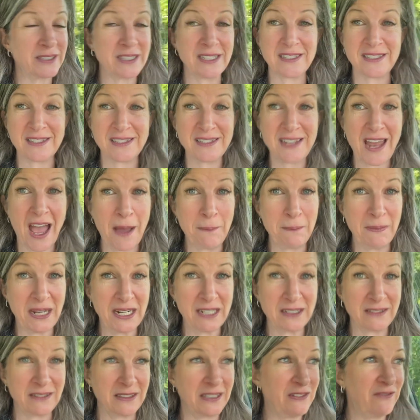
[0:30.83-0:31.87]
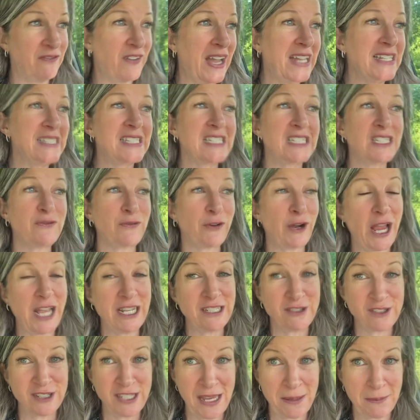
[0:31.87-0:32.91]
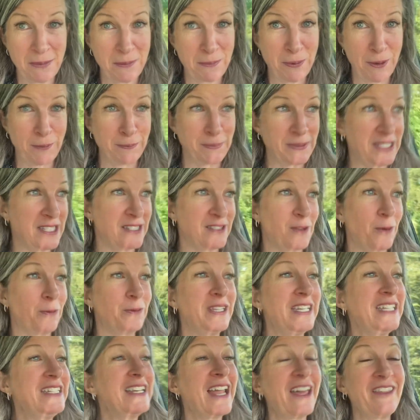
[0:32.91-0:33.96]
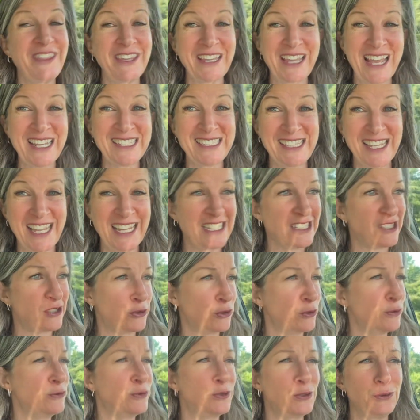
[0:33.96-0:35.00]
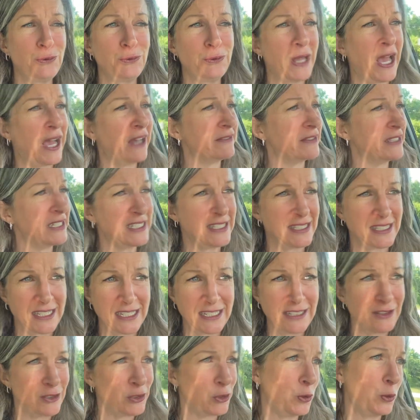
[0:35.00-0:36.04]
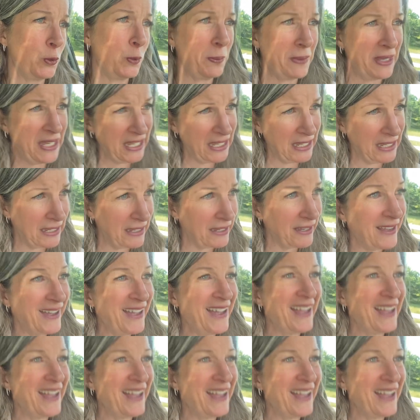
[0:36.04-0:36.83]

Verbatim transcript: This is not medical advice, it's for entertainment purposes only. Nothing I say is true. Do not listen to me.